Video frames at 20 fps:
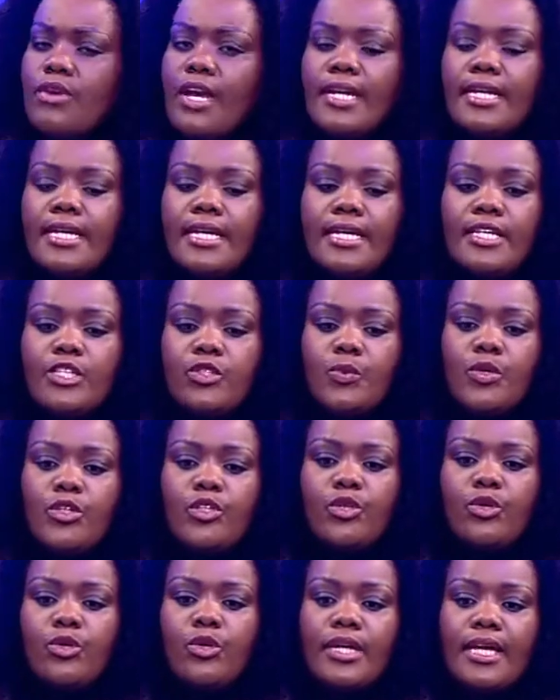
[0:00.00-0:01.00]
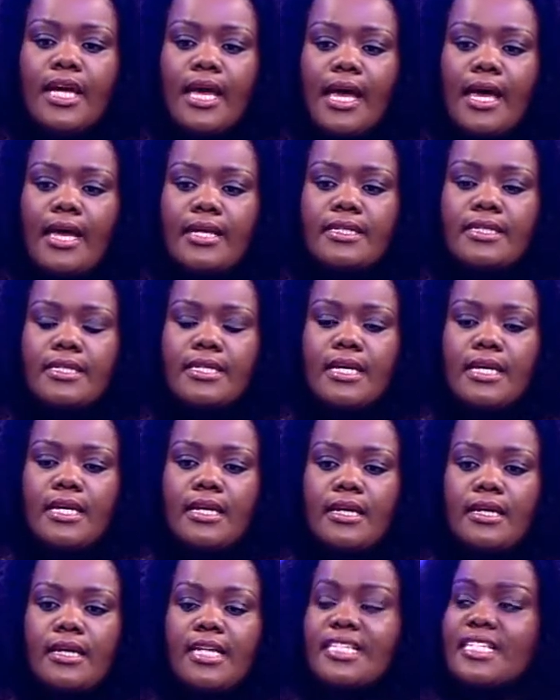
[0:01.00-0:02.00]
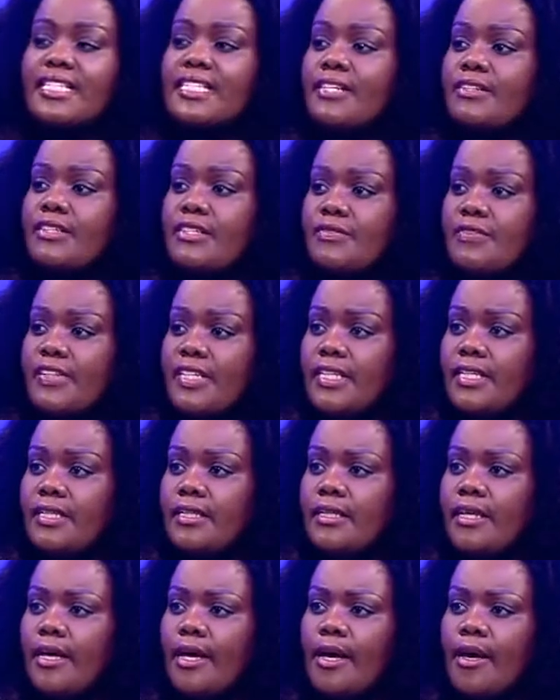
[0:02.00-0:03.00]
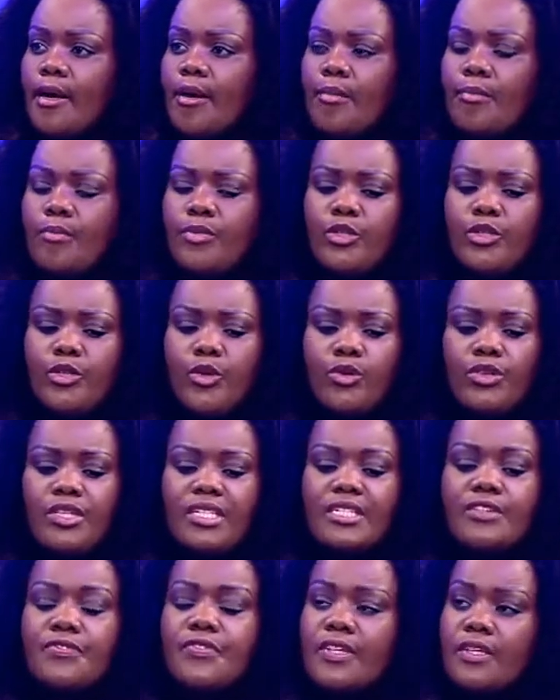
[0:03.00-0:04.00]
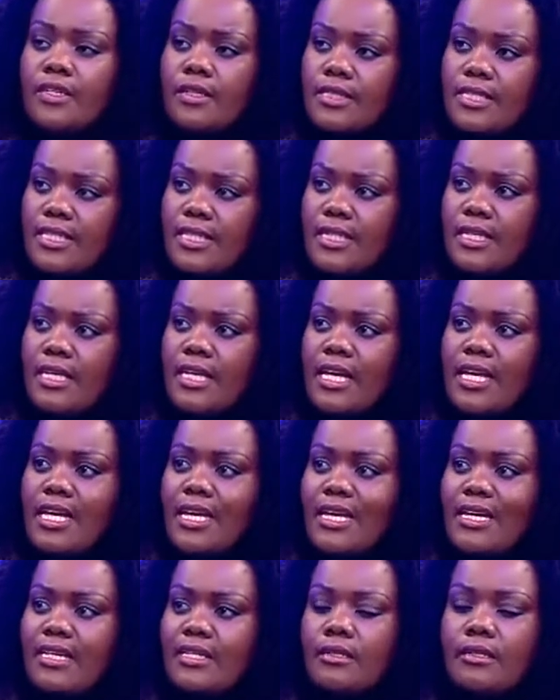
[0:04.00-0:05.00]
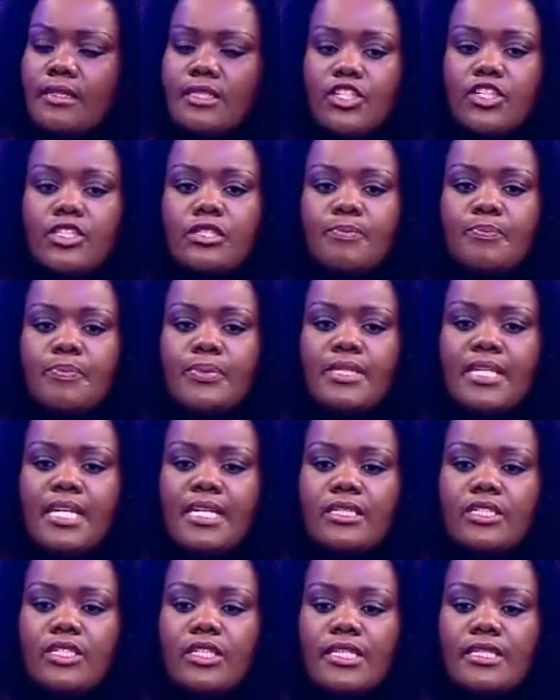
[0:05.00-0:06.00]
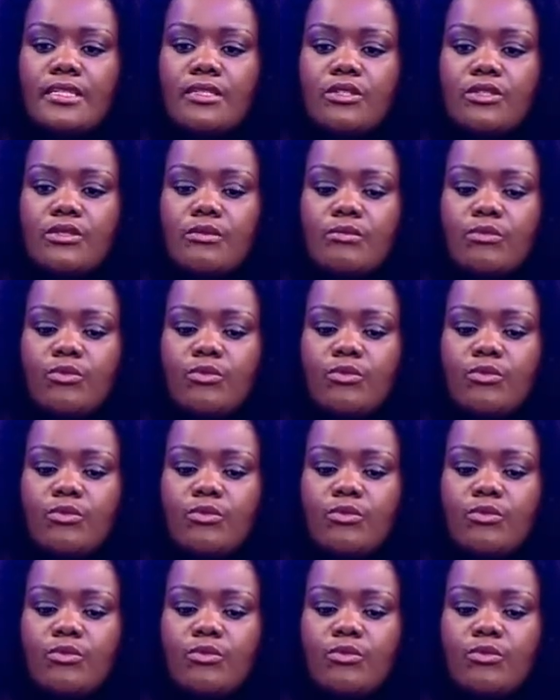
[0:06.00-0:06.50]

It really is. When you look at legislatively, you know, the difficulty in just potentially